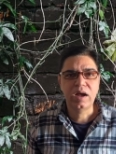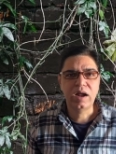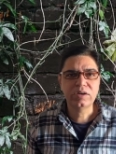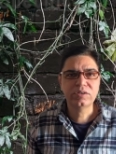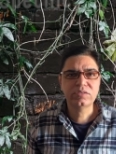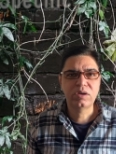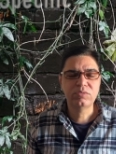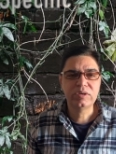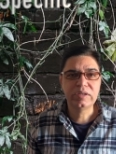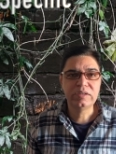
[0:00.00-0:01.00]

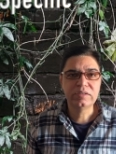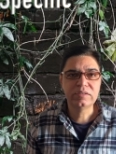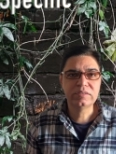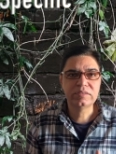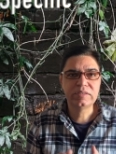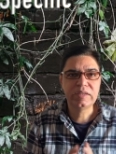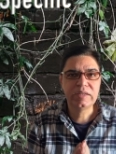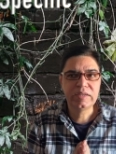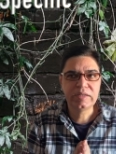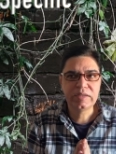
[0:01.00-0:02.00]
Ultrasound is
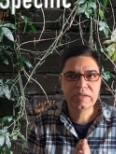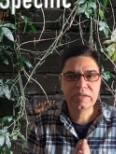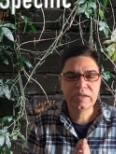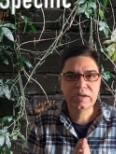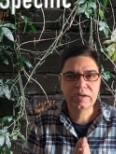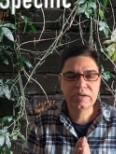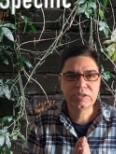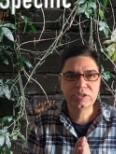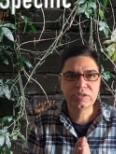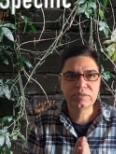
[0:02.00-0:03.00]
the
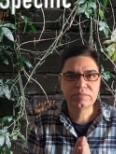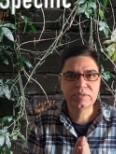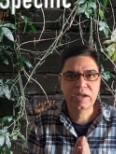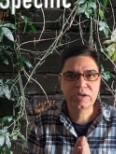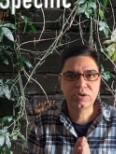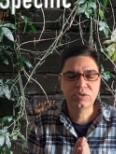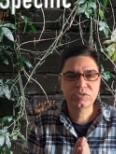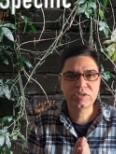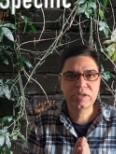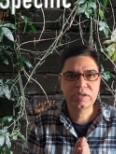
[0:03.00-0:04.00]

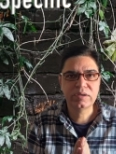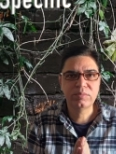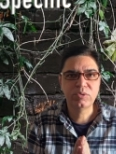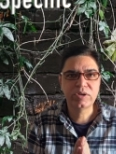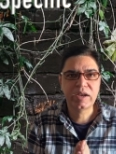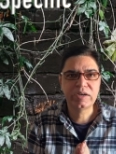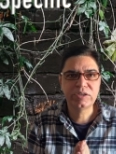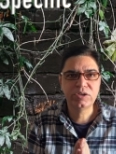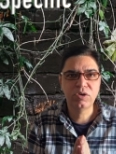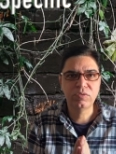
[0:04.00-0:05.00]
diagnostic
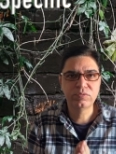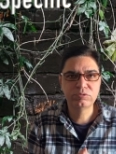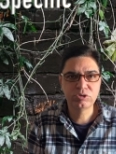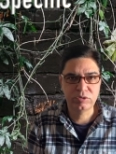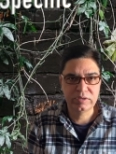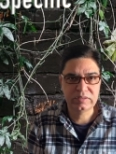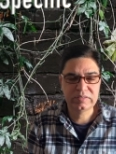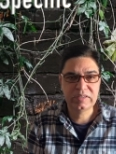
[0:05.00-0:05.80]
modality of choice.